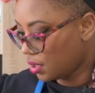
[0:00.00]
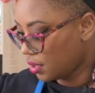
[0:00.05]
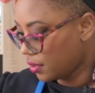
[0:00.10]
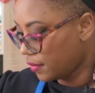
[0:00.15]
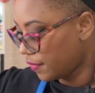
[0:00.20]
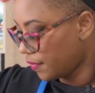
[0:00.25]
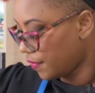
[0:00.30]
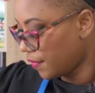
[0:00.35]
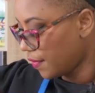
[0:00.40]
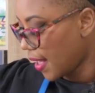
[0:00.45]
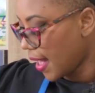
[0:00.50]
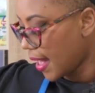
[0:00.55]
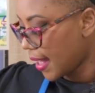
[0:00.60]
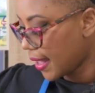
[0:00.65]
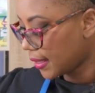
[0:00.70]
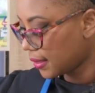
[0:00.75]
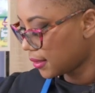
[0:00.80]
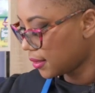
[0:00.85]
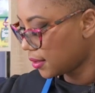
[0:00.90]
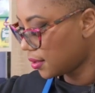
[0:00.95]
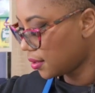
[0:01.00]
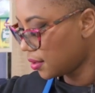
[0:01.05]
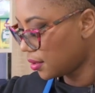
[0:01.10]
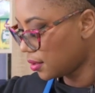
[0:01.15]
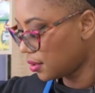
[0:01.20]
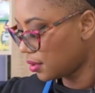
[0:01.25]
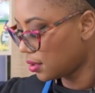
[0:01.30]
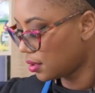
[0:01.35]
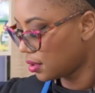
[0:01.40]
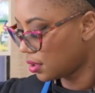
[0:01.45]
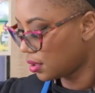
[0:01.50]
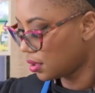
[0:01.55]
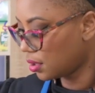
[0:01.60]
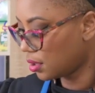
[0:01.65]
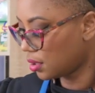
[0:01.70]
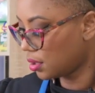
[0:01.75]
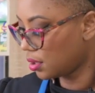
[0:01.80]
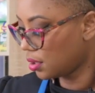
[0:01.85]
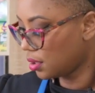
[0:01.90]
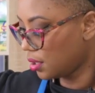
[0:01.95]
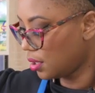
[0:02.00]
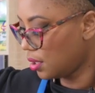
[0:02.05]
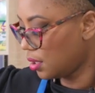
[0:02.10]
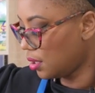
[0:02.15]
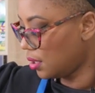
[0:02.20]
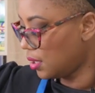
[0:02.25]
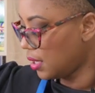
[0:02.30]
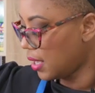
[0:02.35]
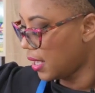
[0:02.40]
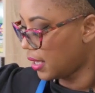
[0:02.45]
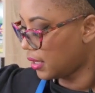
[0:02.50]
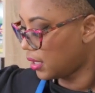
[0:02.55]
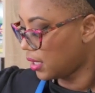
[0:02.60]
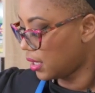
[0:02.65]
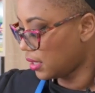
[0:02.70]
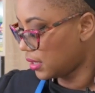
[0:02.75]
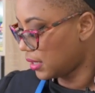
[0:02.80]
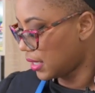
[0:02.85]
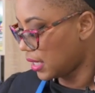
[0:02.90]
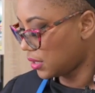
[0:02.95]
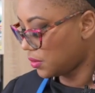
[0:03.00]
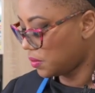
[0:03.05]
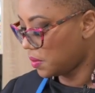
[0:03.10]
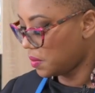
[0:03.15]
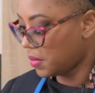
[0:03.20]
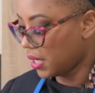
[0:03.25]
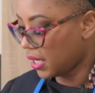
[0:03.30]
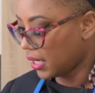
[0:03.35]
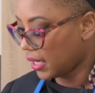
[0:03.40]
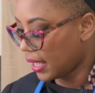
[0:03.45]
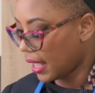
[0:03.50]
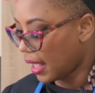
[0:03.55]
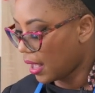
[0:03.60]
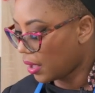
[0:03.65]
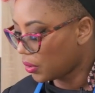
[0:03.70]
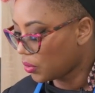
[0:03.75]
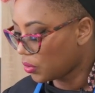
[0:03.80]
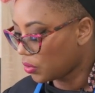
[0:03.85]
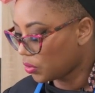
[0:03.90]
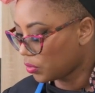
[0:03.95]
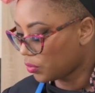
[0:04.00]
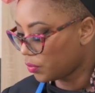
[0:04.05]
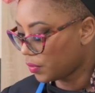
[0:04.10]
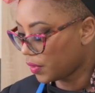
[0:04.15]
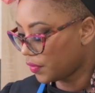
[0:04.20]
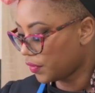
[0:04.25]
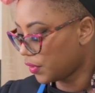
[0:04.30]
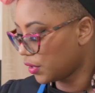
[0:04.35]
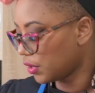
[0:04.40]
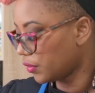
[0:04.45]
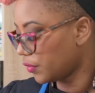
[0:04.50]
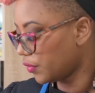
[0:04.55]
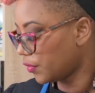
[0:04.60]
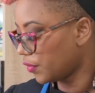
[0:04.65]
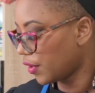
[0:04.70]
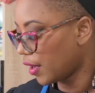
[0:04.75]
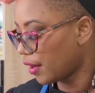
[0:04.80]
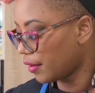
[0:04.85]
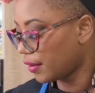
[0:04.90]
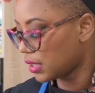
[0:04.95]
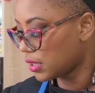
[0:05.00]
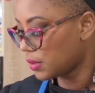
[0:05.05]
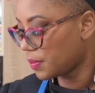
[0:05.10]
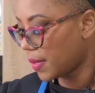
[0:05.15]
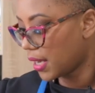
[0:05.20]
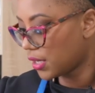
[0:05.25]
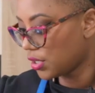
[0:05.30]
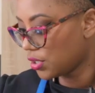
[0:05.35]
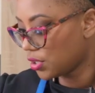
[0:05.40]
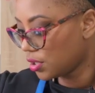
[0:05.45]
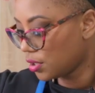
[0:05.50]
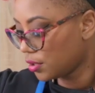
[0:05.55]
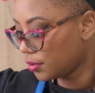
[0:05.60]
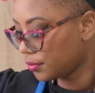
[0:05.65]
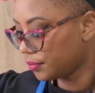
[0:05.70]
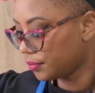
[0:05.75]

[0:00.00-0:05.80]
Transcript: fat. And since we made it at home, we feel very special.